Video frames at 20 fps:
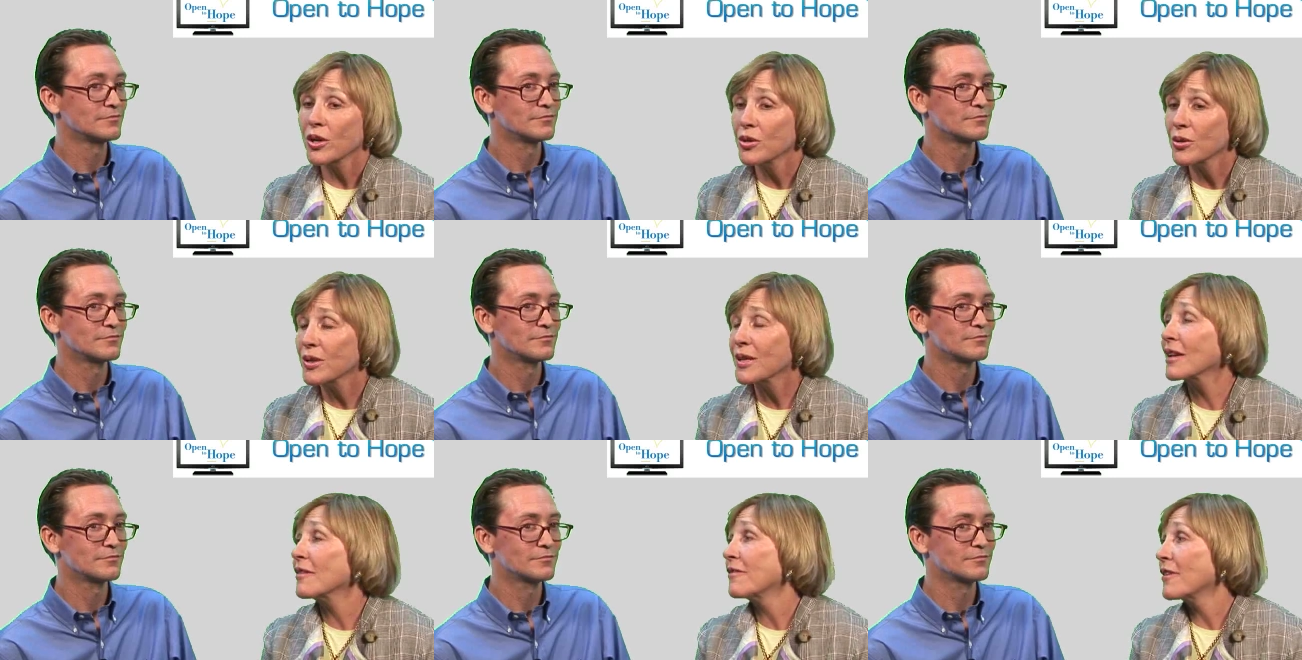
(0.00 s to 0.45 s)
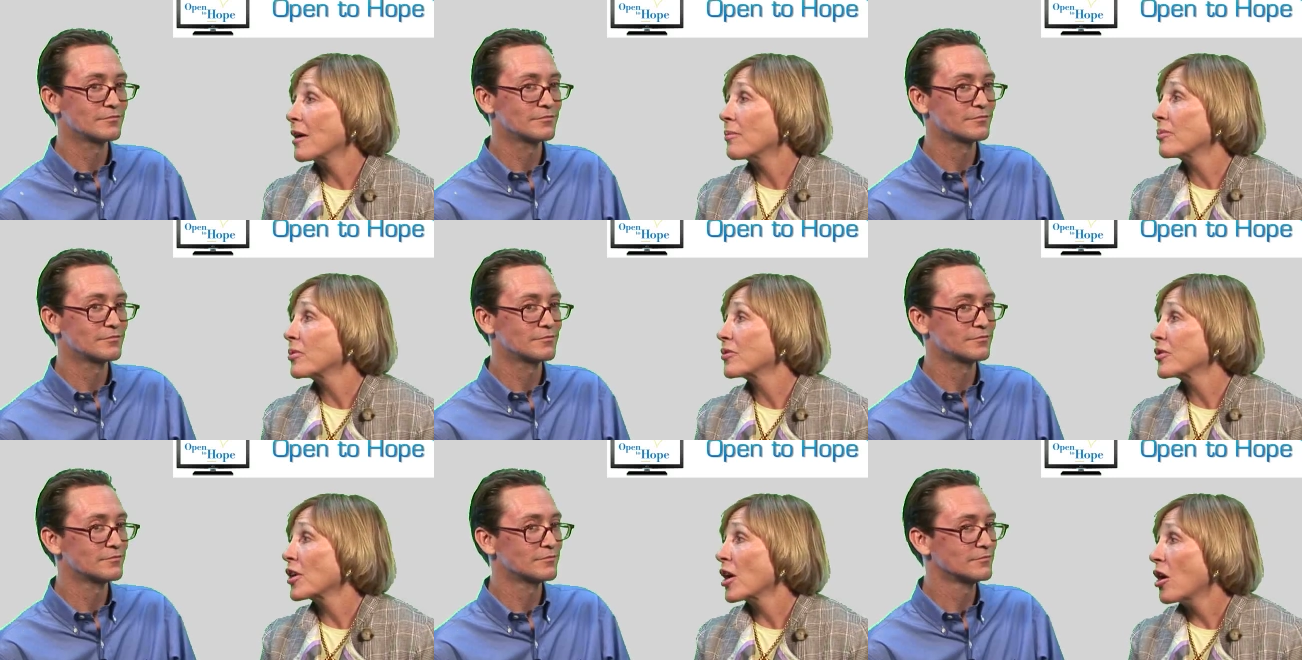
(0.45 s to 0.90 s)
Speaker 1: you give
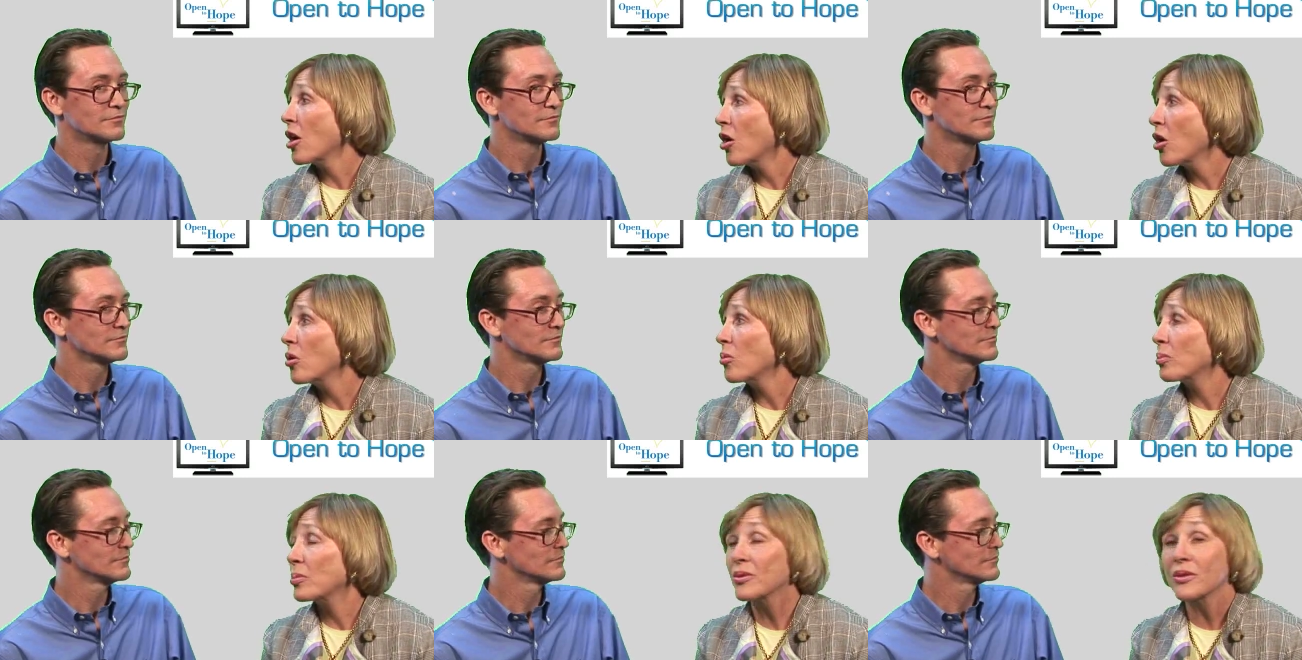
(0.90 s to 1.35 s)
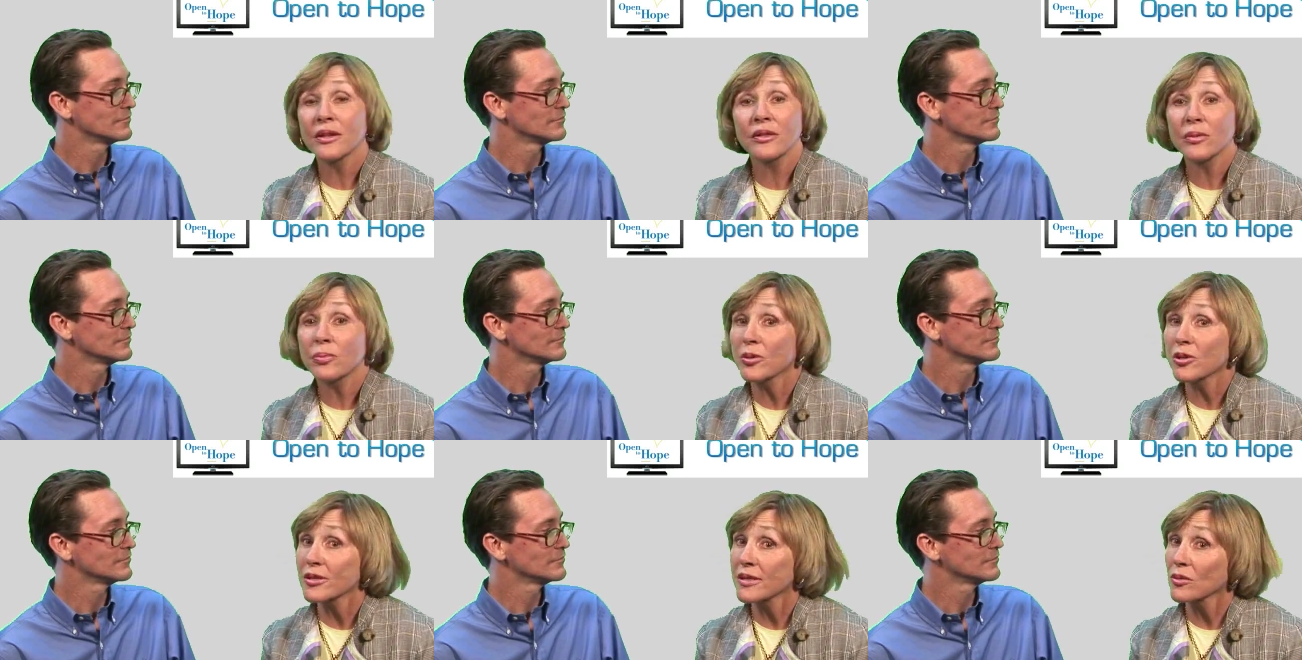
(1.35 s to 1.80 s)
up the hope that the
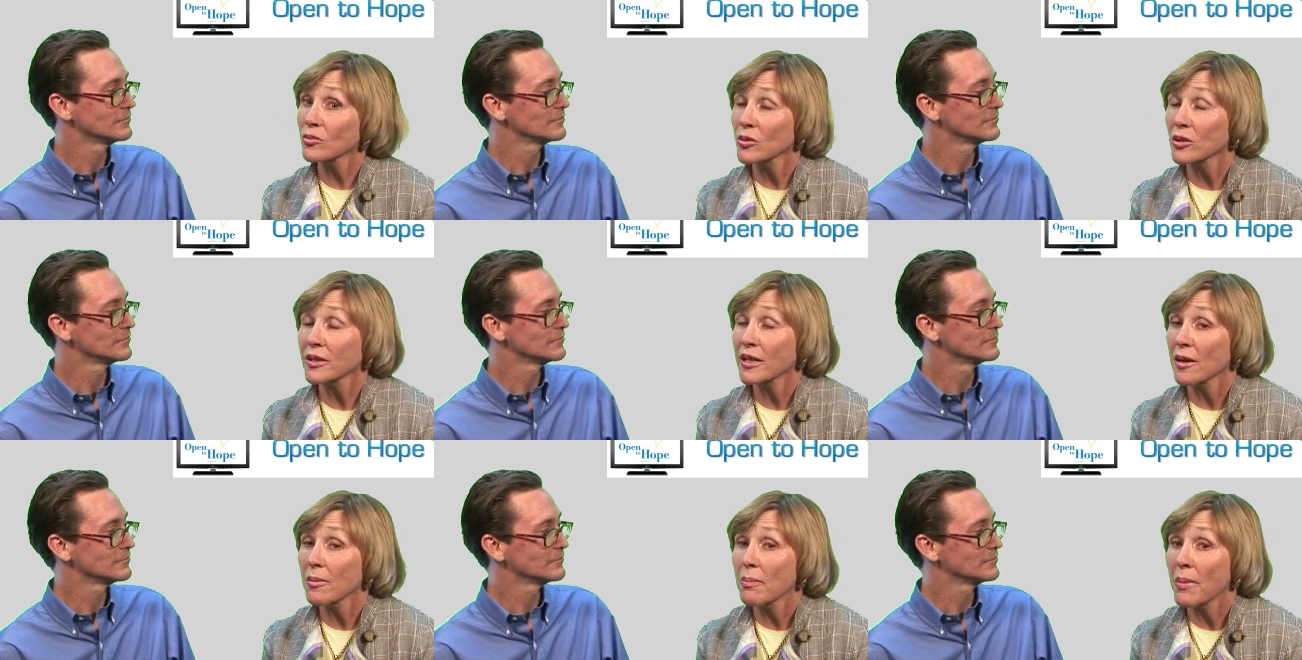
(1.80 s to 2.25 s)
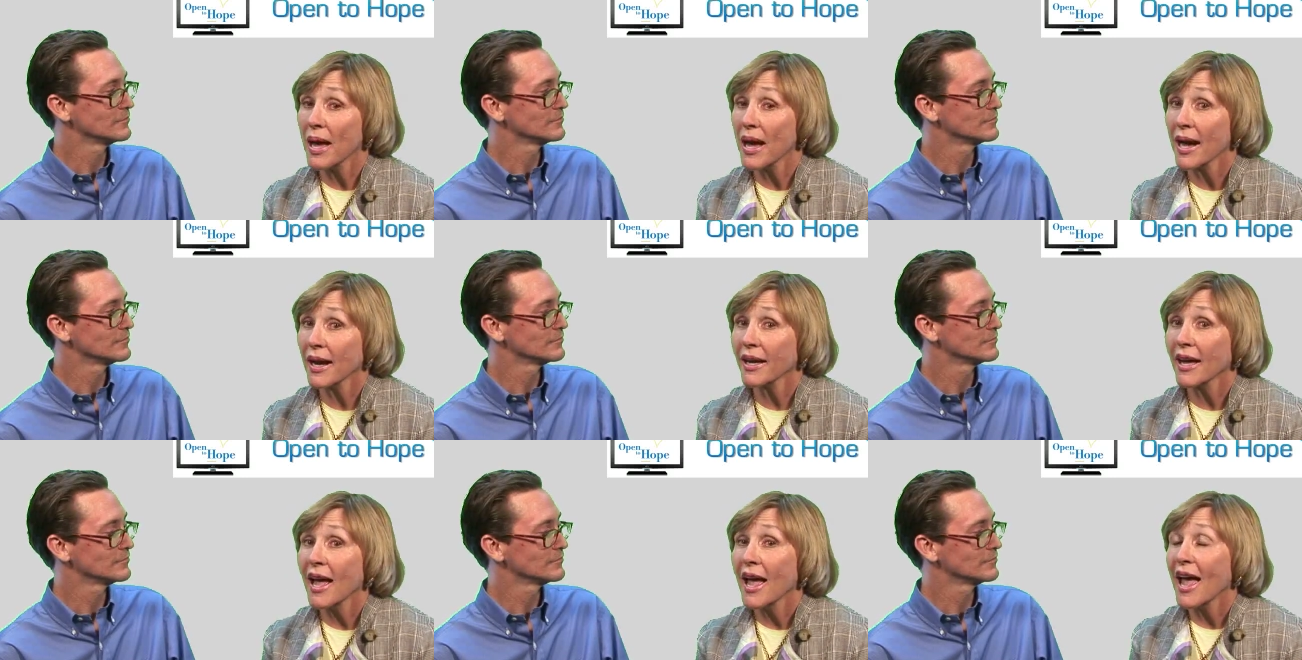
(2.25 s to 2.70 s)
person will come
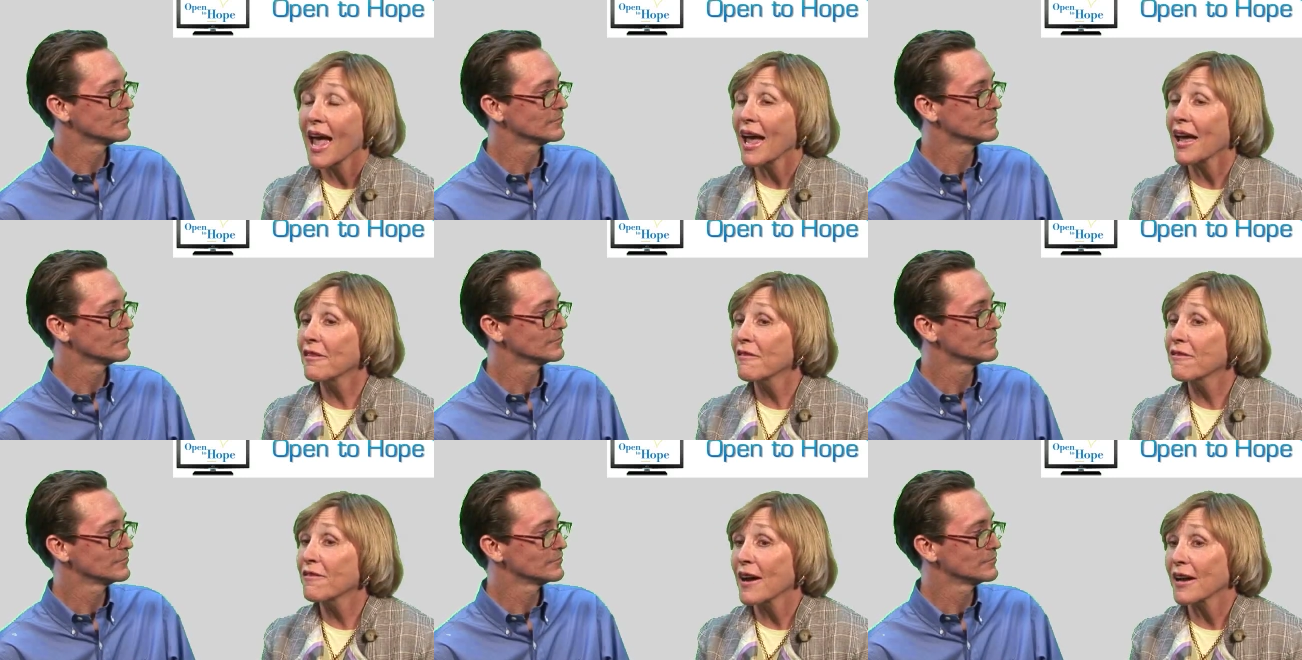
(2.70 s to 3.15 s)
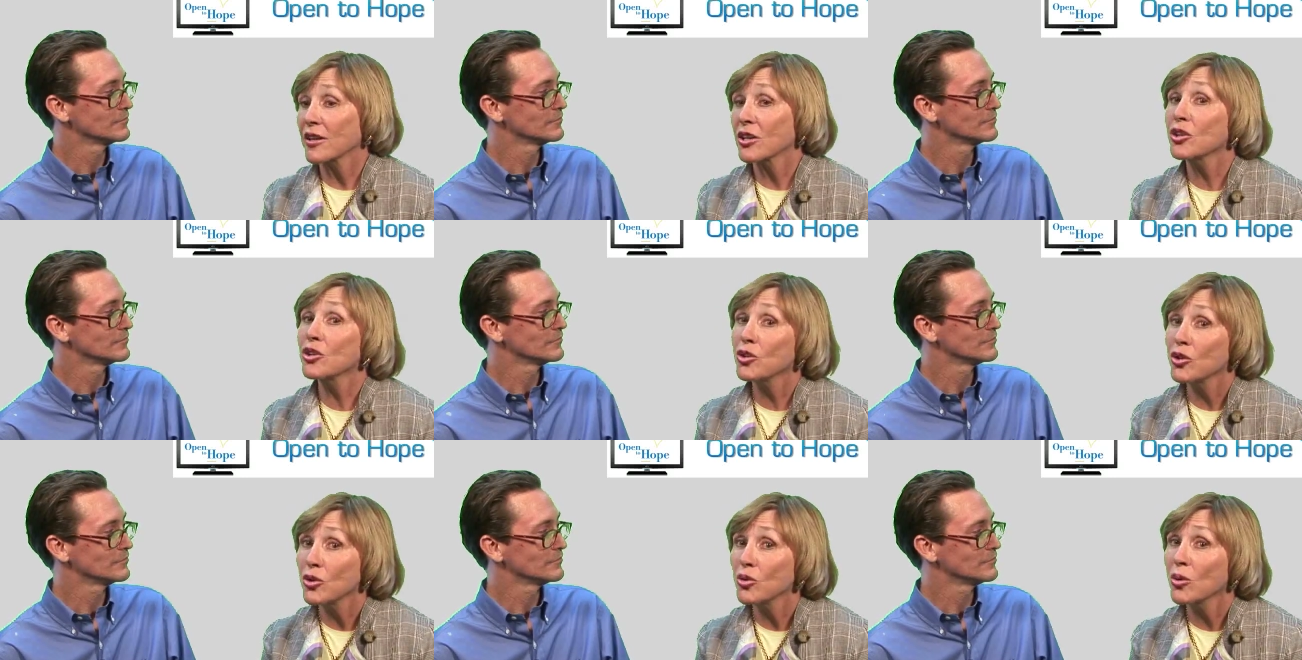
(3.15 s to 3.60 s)
back and find a
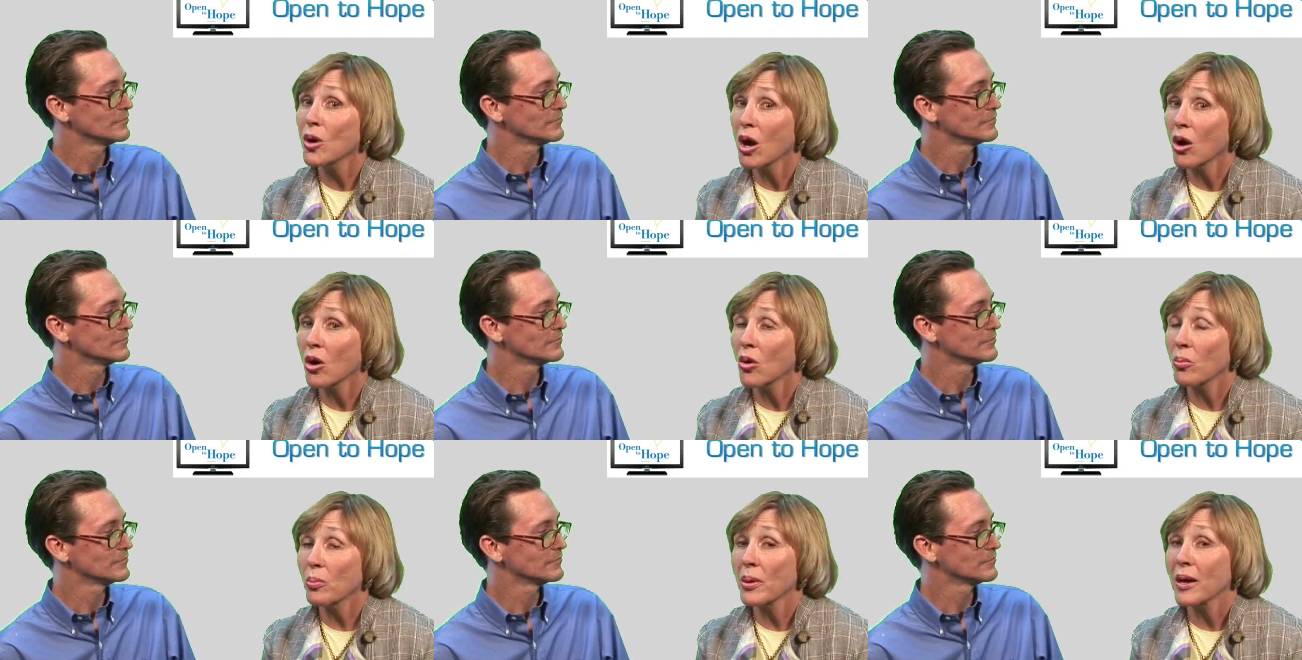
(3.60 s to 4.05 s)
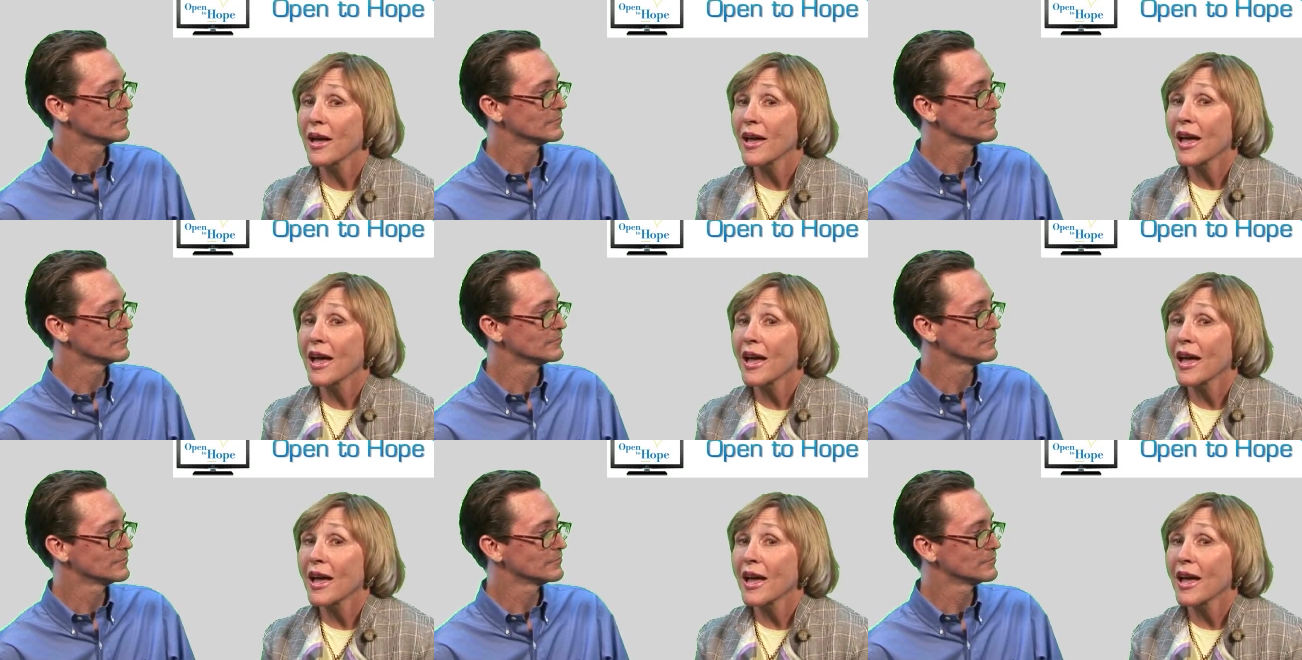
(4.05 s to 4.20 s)
new hope,